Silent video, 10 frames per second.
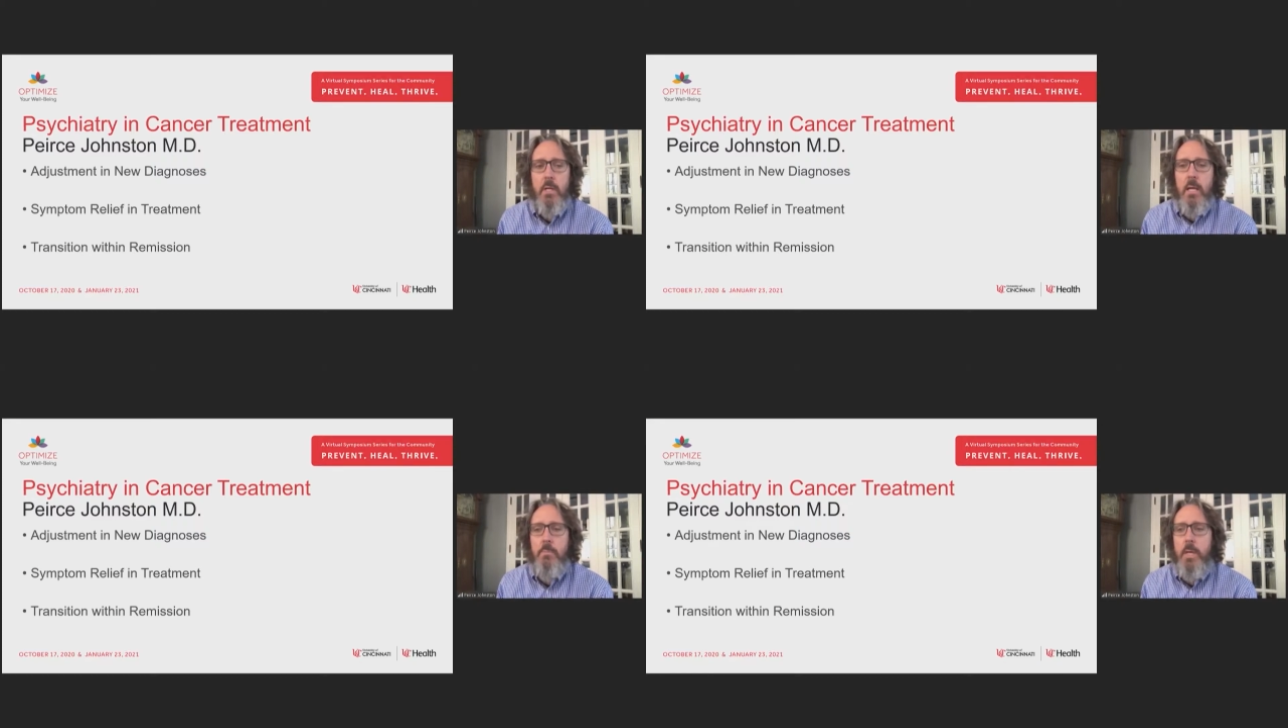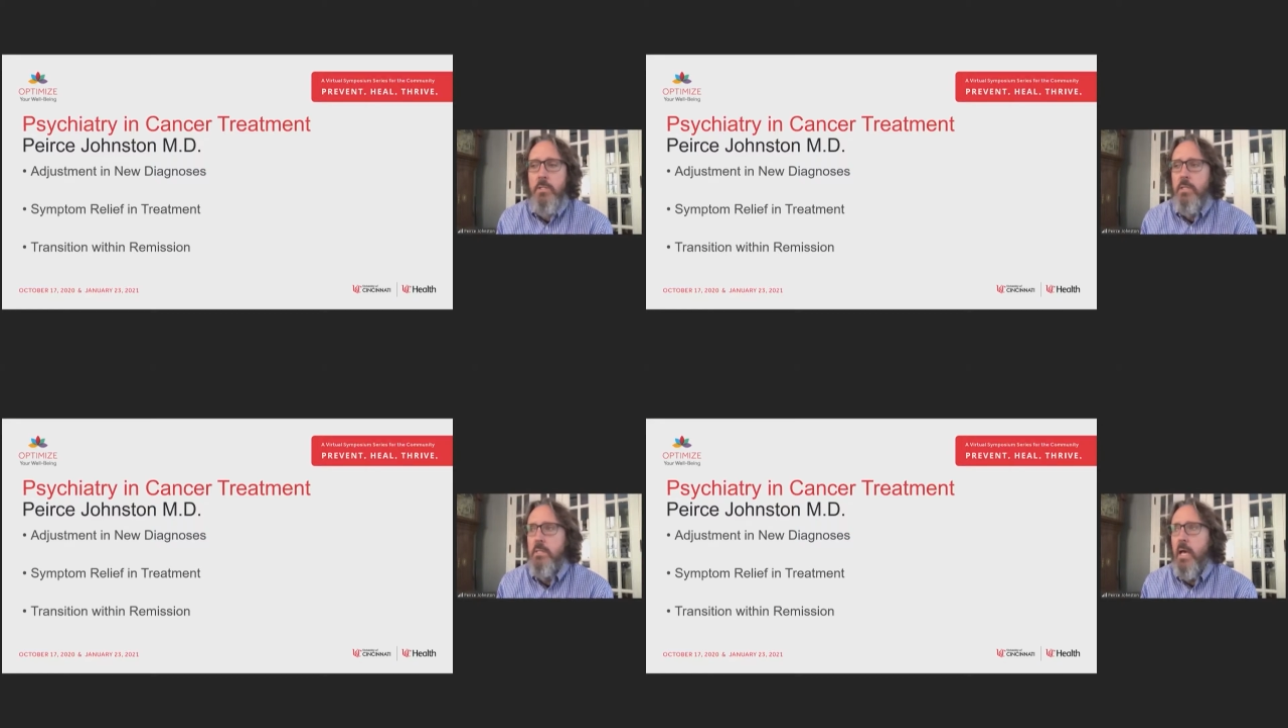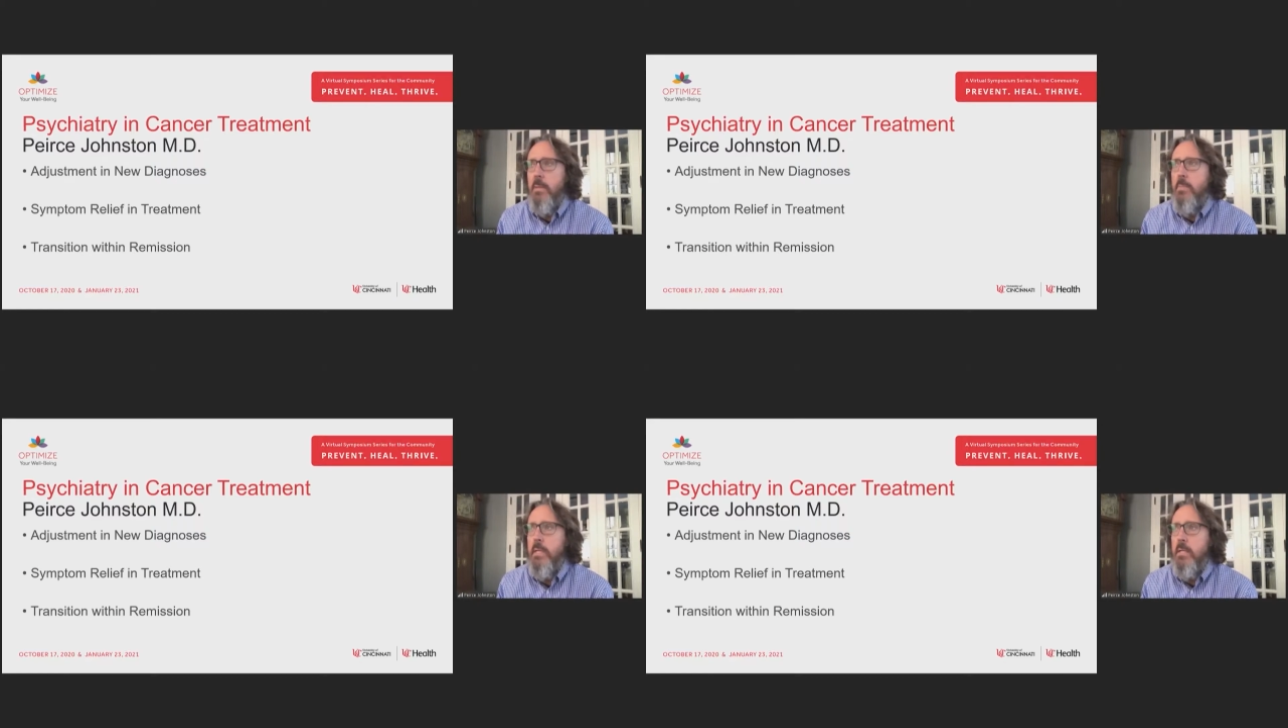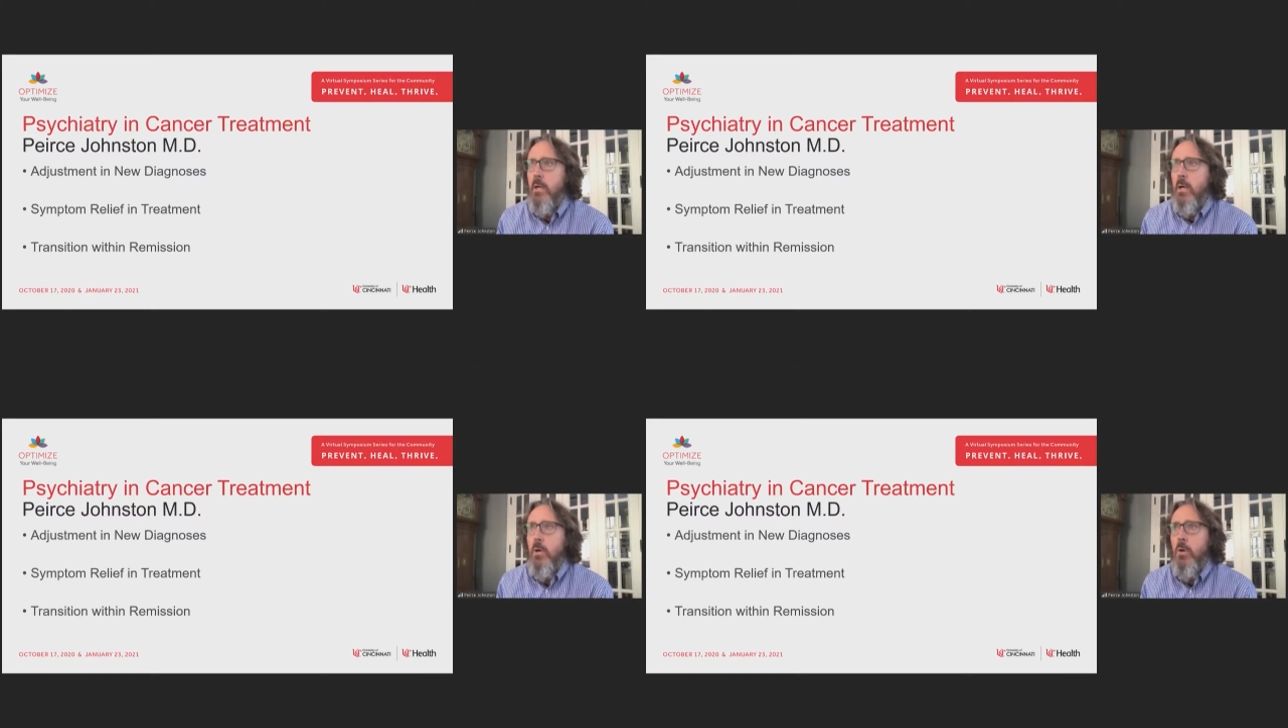patients I meet
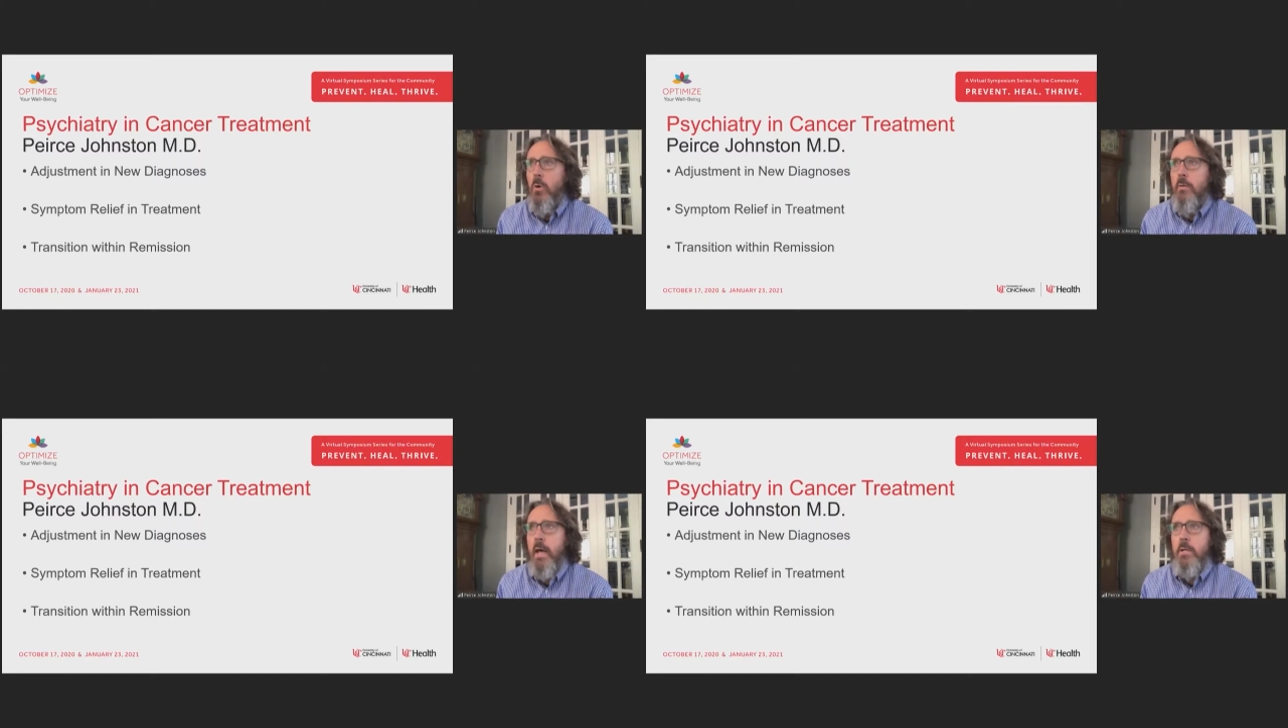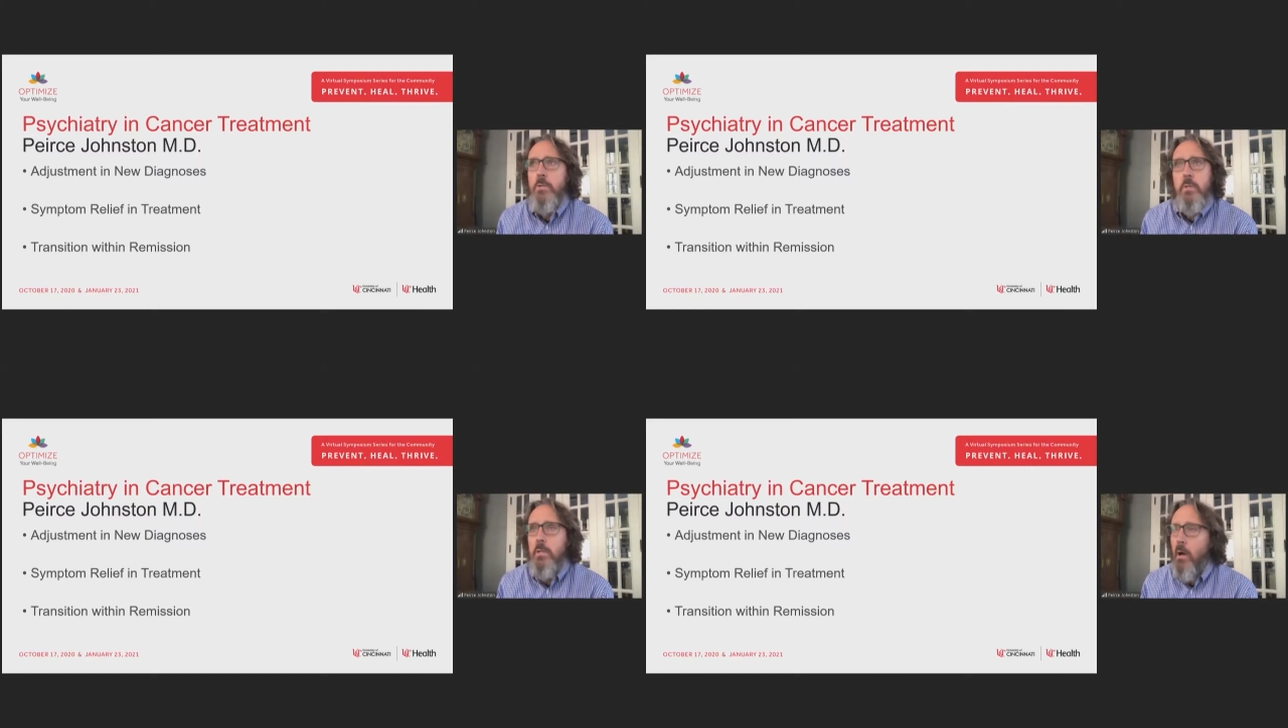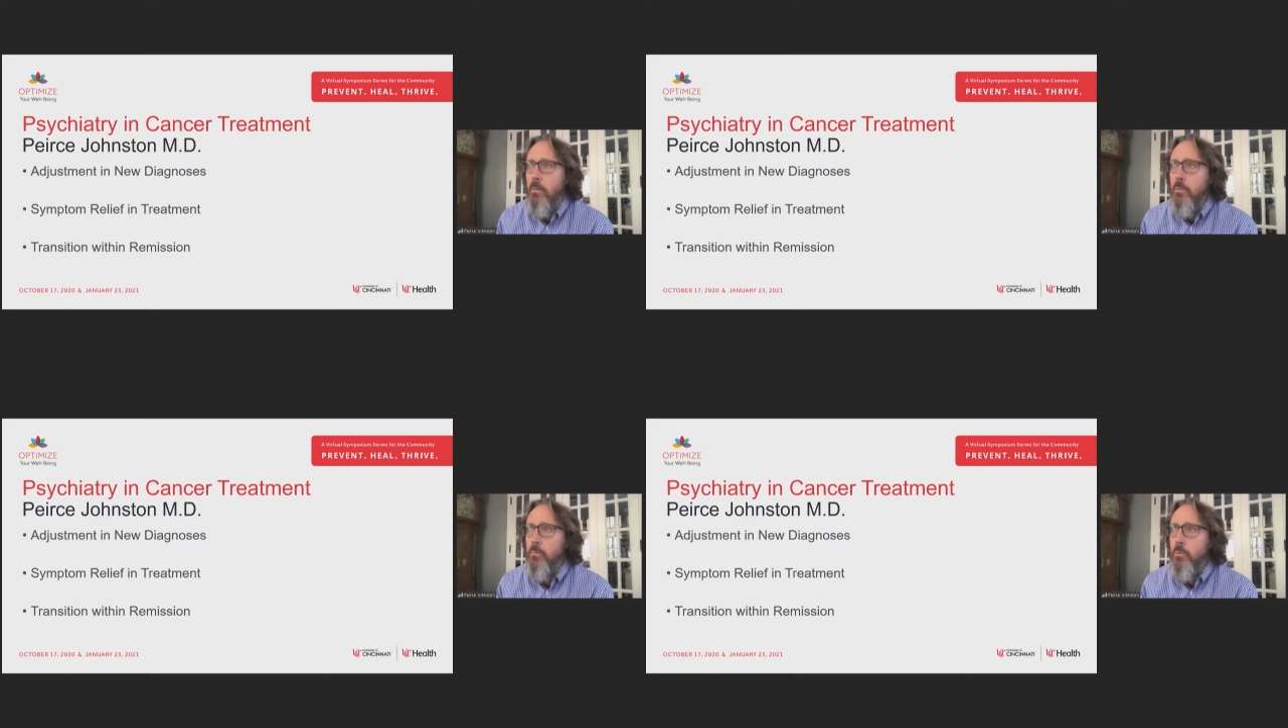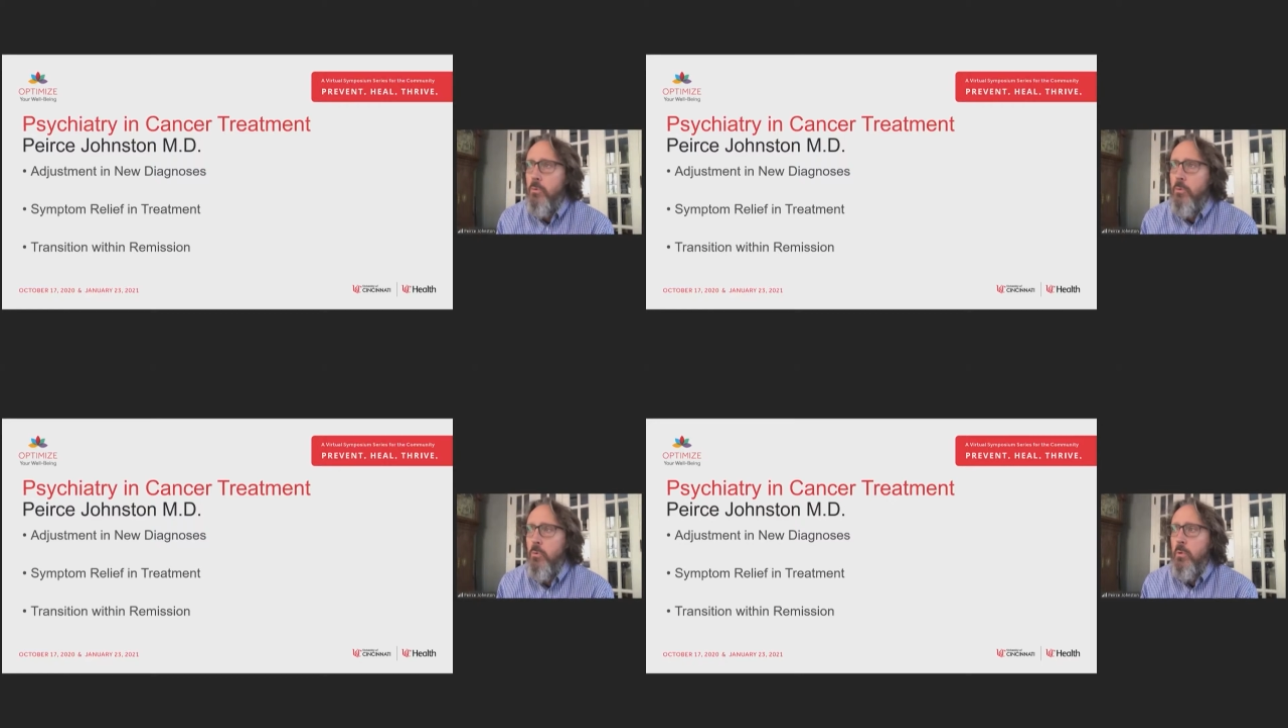who have actually gone
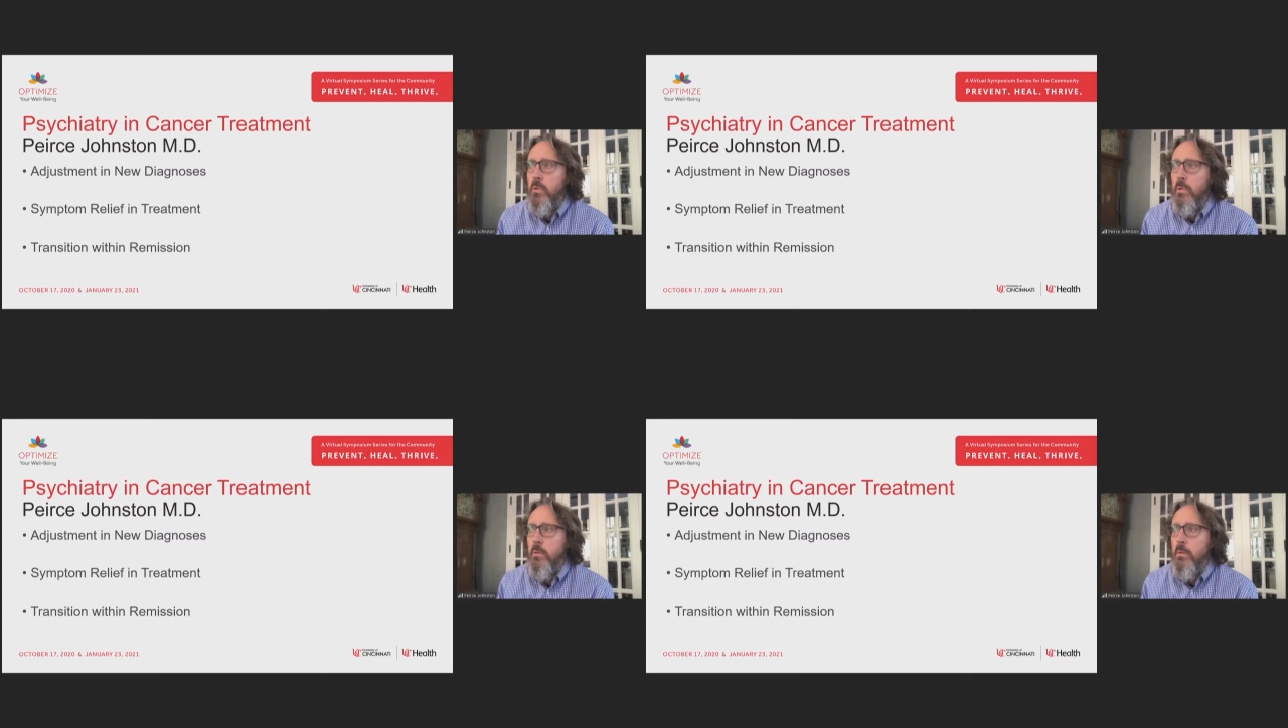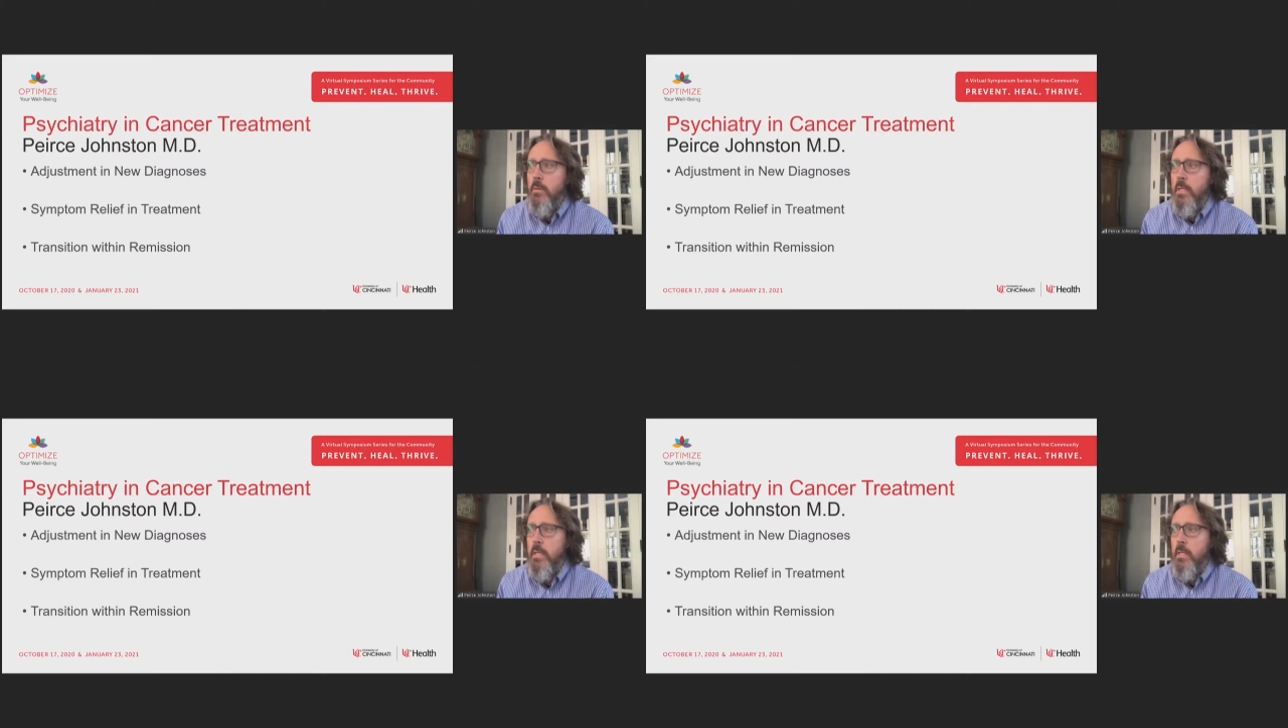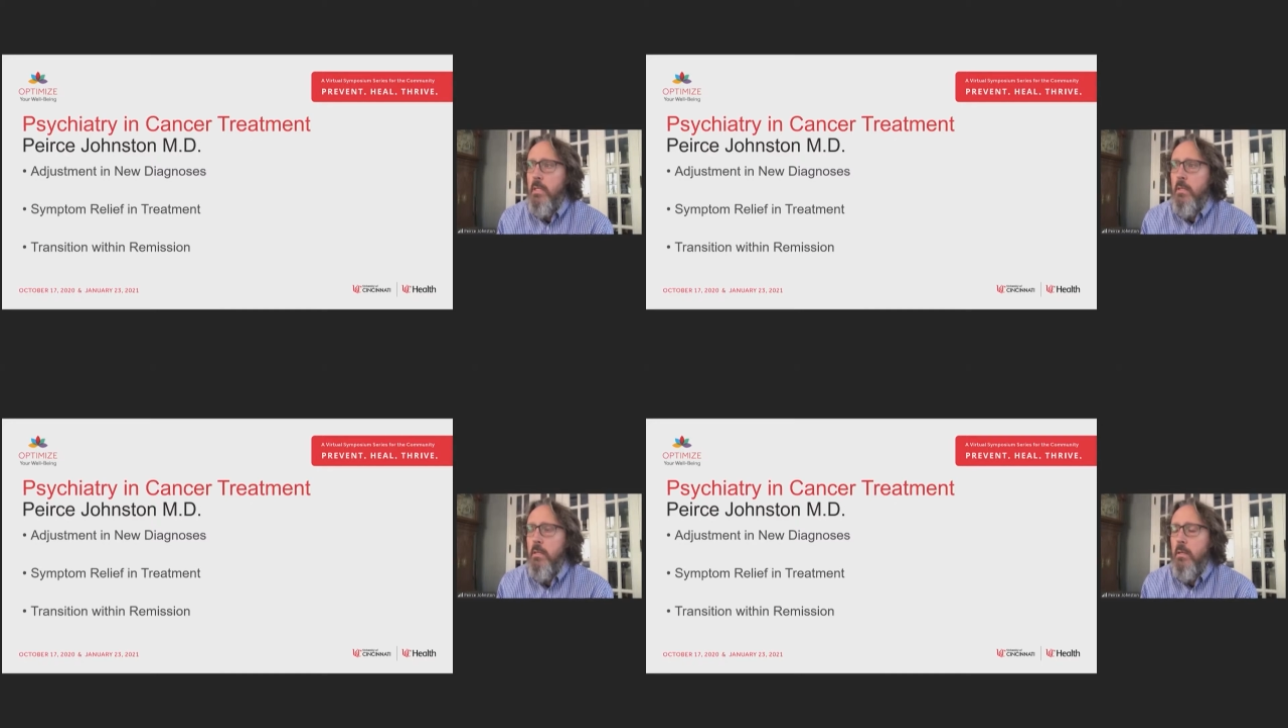through the